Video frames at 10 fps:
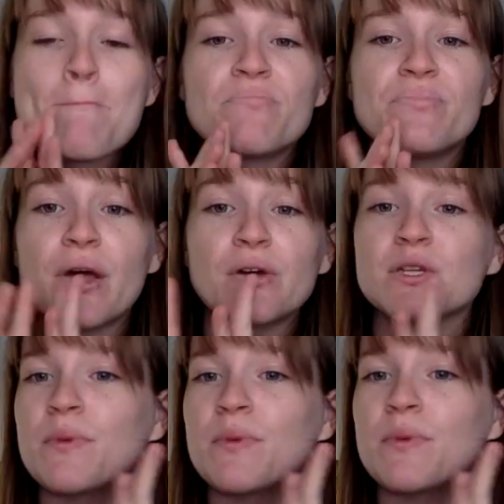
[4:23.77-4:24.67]
Those
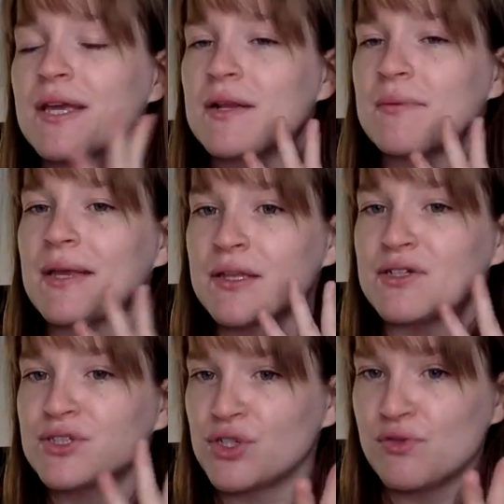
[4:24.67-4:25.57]
are probably going to be a
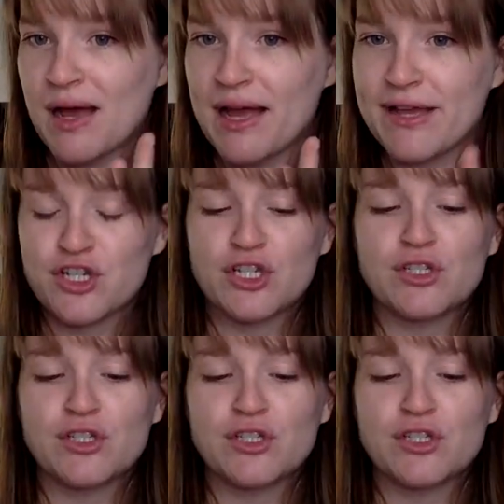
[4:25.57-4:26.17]
little too much,